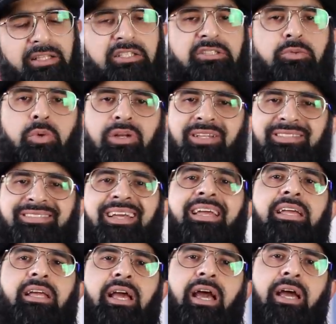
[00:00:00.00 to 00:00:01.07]
i just want to
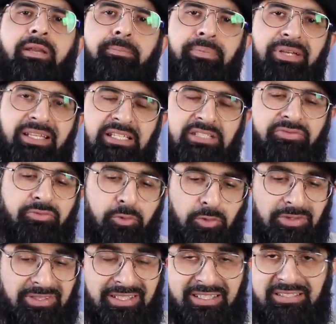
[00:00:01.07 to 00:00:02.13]
say and please
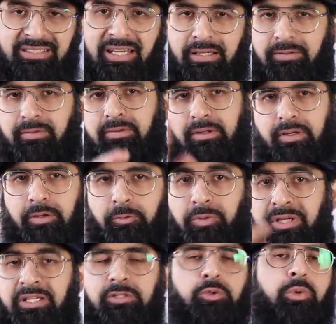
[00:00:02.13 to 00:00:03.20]
forward this and
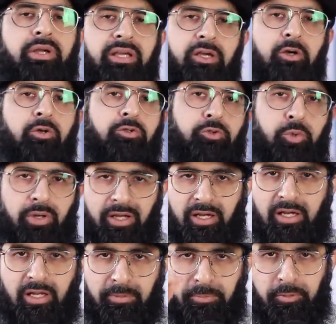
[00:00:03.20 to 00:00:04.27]
retweet it on twitter
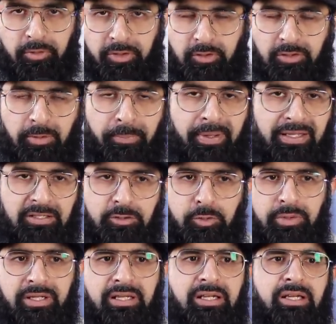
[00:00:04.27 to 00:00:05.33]
i'll put it on the pin
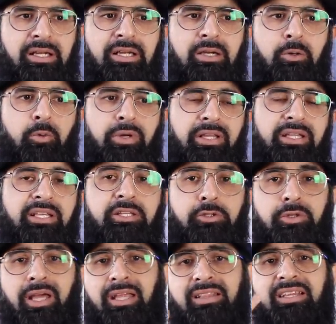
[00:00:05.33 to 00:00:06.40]
tweet we need
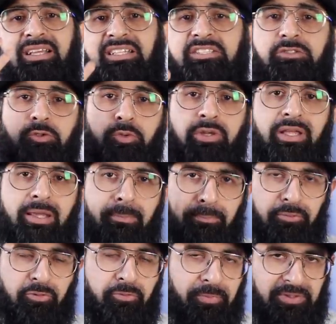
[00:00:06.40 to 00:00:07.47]
to get these three
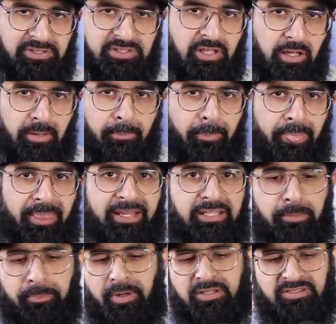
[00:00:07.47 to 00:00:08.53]
improvements done in
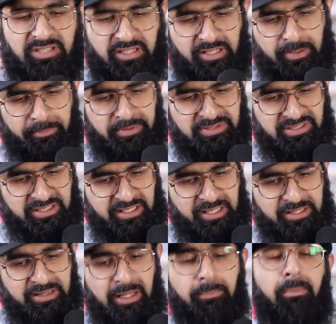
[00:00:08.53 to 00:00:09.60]
the Pakistani embassy.
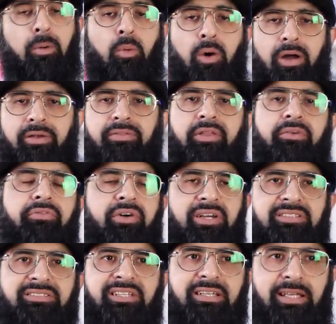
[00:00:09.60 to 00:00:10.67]
Yeah, number one, the
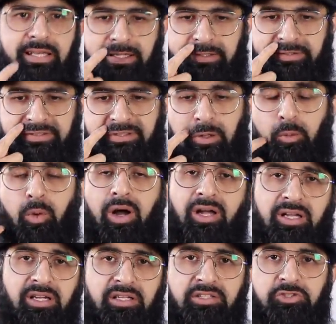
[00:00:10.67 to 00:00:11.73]
first thing is the
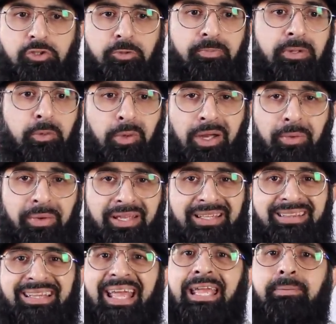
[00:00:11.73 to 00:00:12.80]
workers should be
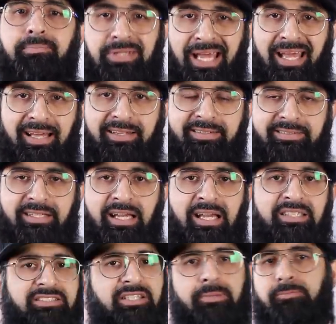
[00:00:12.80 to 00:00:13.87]
wearing name tags,
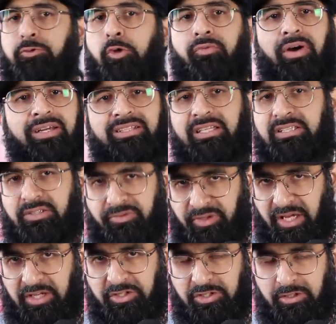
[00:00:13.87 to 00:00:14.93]
some sort of
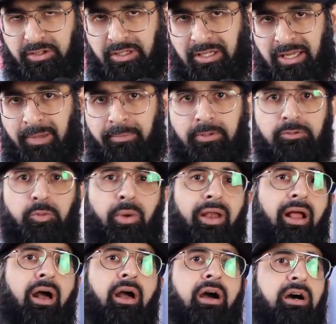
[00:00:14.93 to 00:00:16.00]
identification. Because
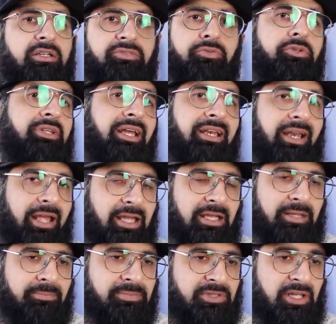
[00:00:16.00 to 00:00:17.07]
when I asked for their
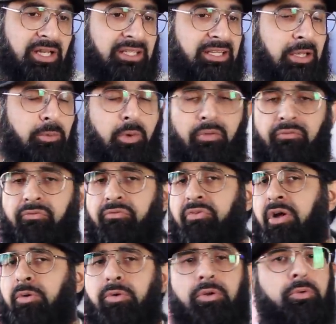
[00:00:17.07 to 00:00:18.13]
names, they were
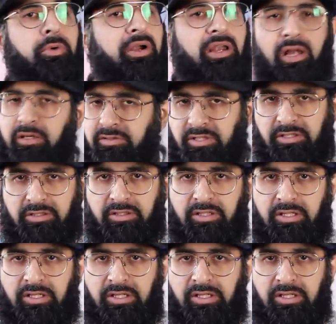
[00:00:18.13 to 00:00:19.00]
very reluctant.